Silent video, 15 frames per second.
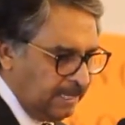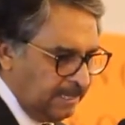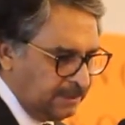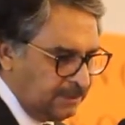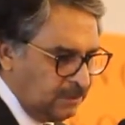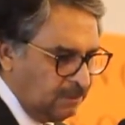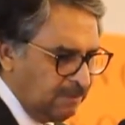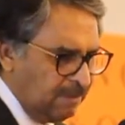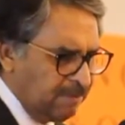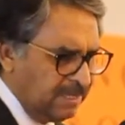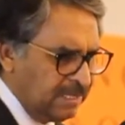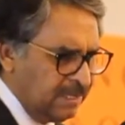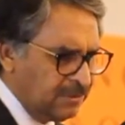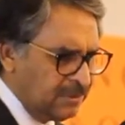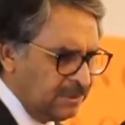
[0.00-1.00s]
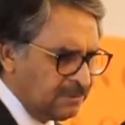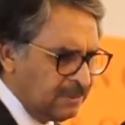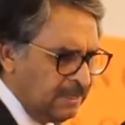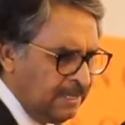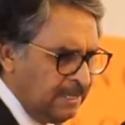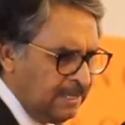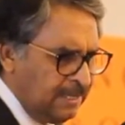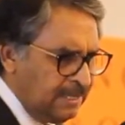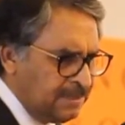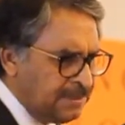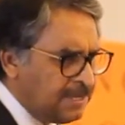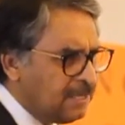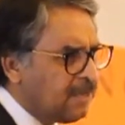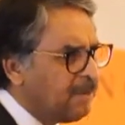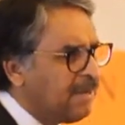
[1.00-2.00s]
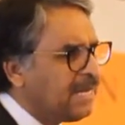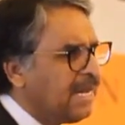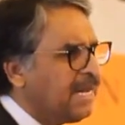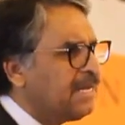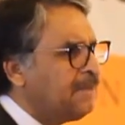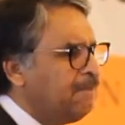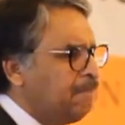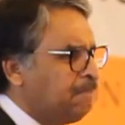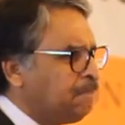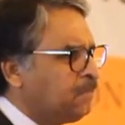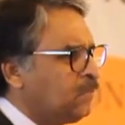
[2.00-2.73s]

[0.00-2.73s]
SCO member countries. Ladies and gentlemen, I